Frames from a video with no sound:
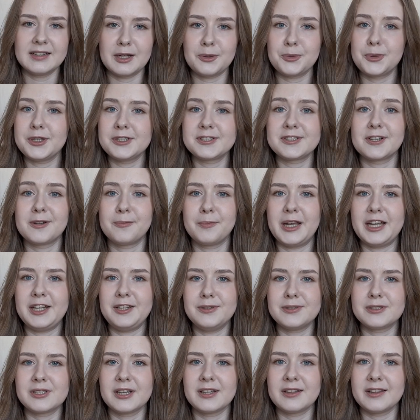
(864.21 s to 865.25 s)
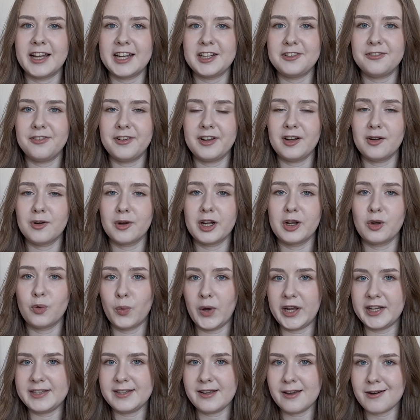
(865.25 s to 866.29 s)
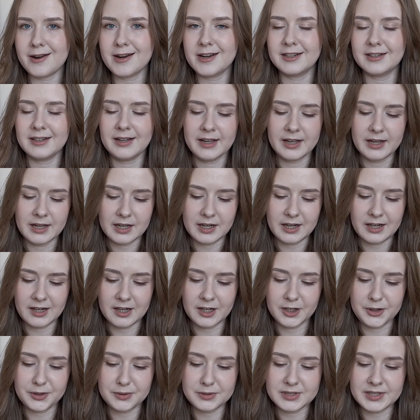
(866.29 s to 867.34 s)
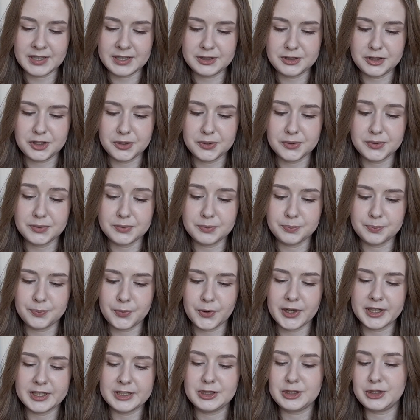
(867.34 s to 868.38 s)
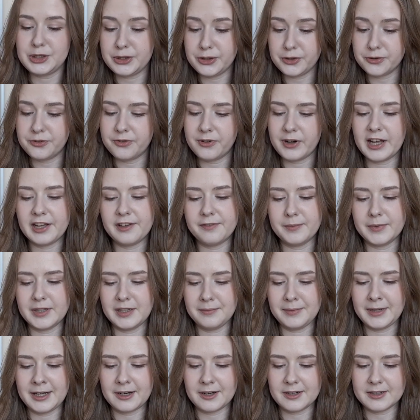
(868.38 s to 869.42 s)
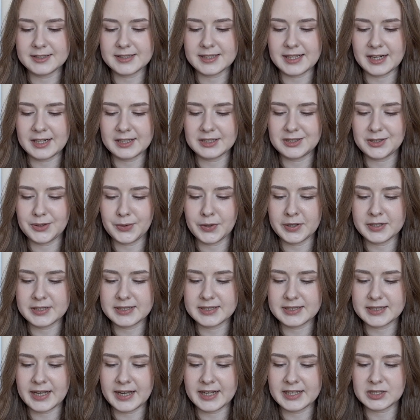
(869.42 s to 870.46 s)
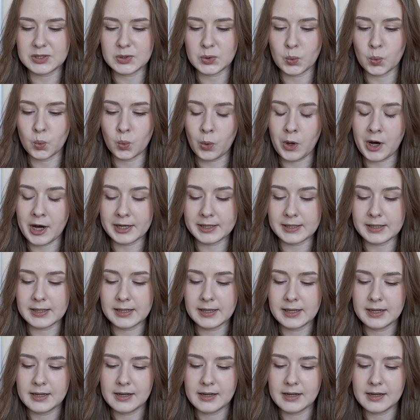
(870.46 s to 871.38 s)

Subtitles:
Now, these are made using light fingering weight yarn, using 2.25mm, that is US size 1